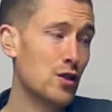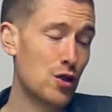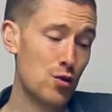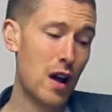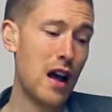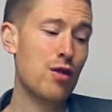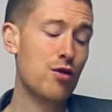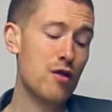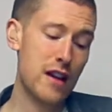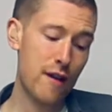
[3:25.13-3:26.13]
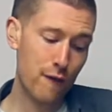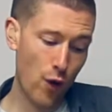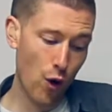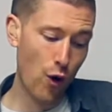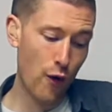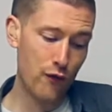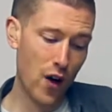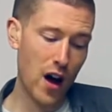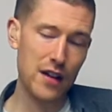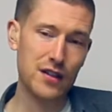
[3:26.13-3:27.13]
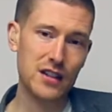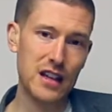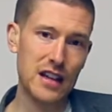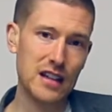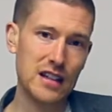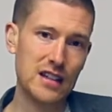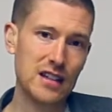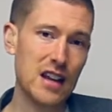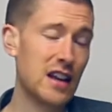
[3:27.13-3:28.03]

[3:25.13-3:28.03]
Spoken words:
2, and 3, 4, 5, 6.